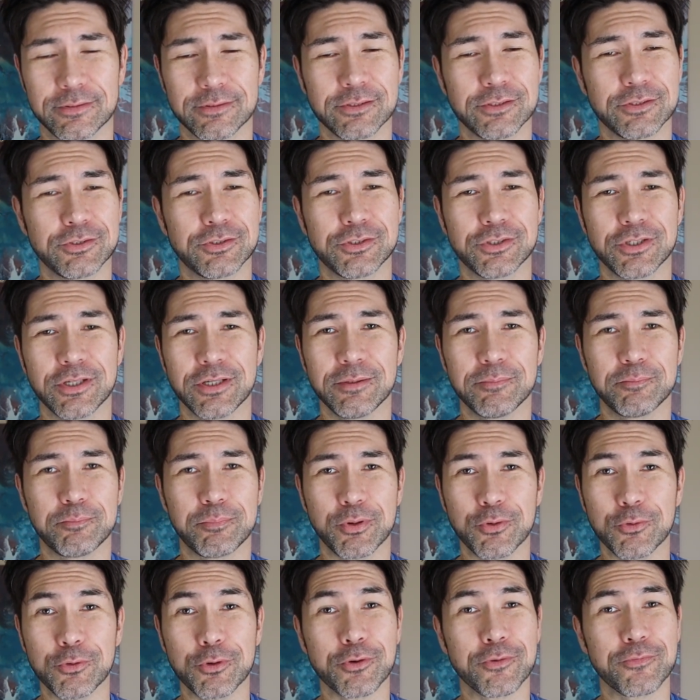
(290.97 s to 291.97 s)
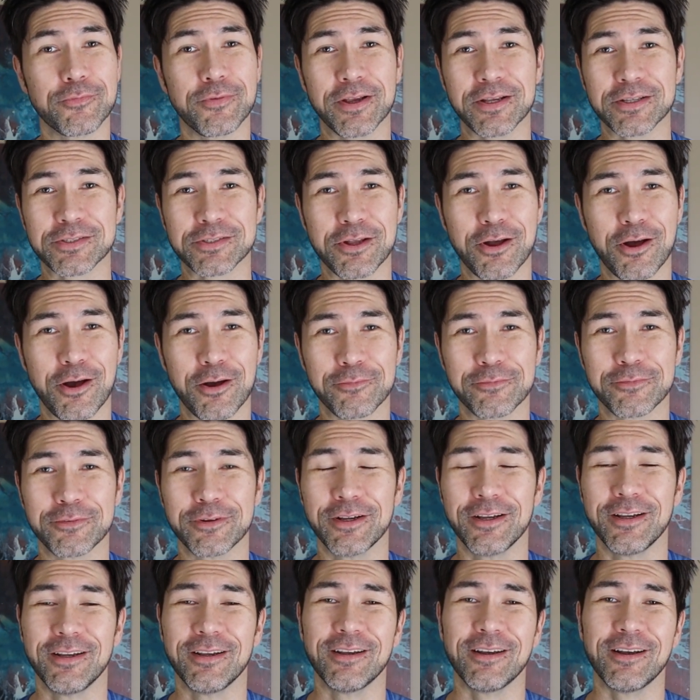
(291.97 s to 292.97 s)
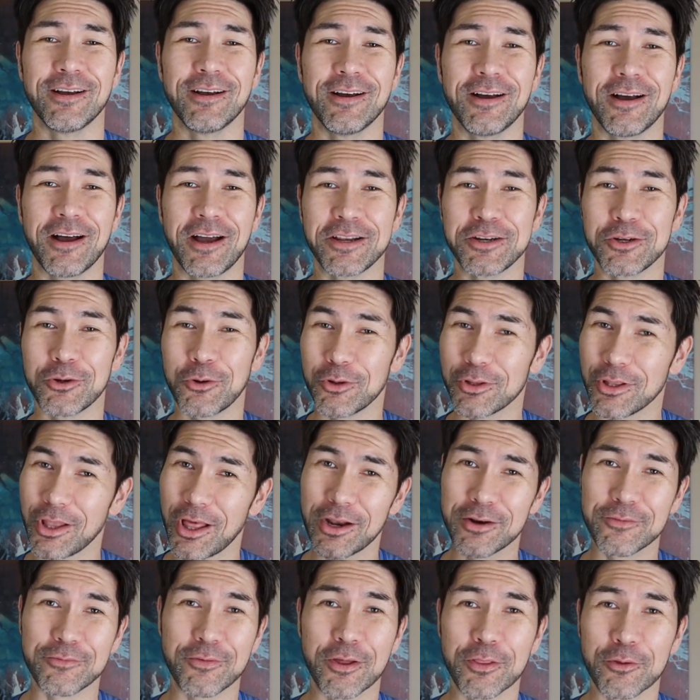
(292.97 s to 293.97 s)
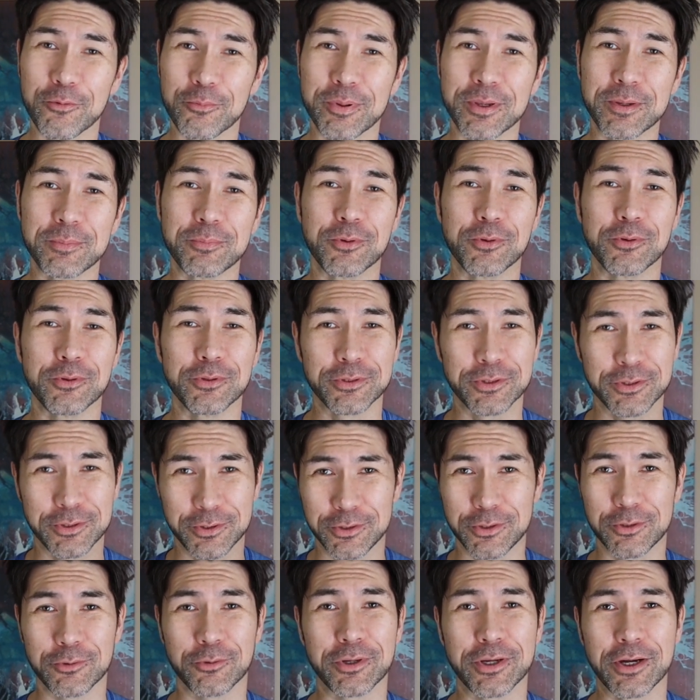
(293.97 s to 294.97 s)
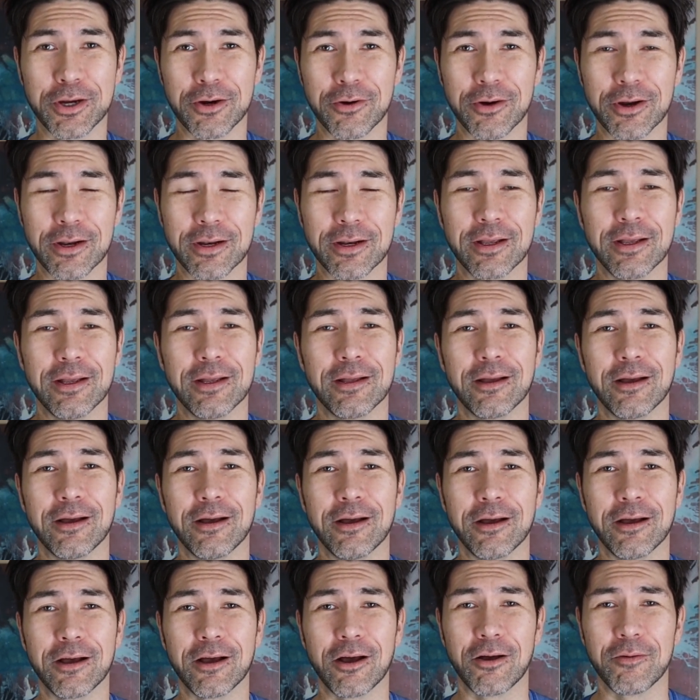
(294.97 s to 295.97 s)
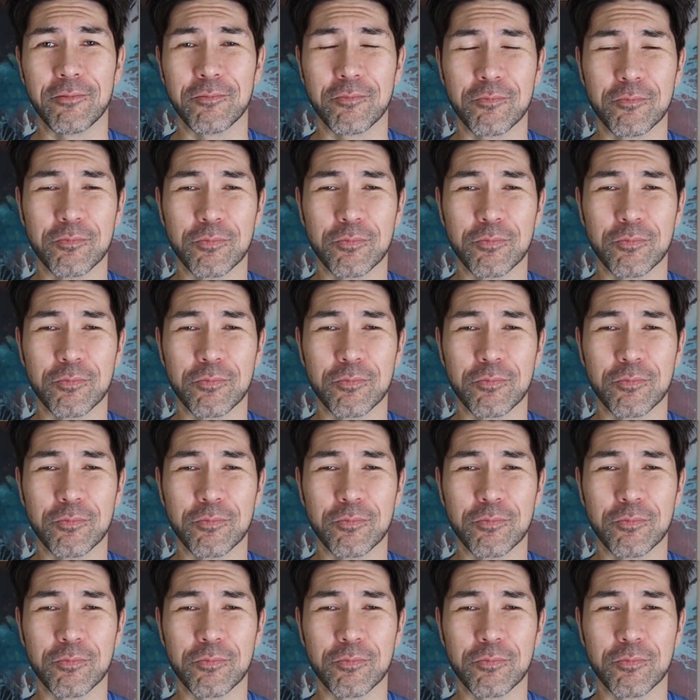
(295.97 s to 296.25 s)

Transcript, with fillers: she pooed her face off uh, I know a lot of other people, you'll hear it uh,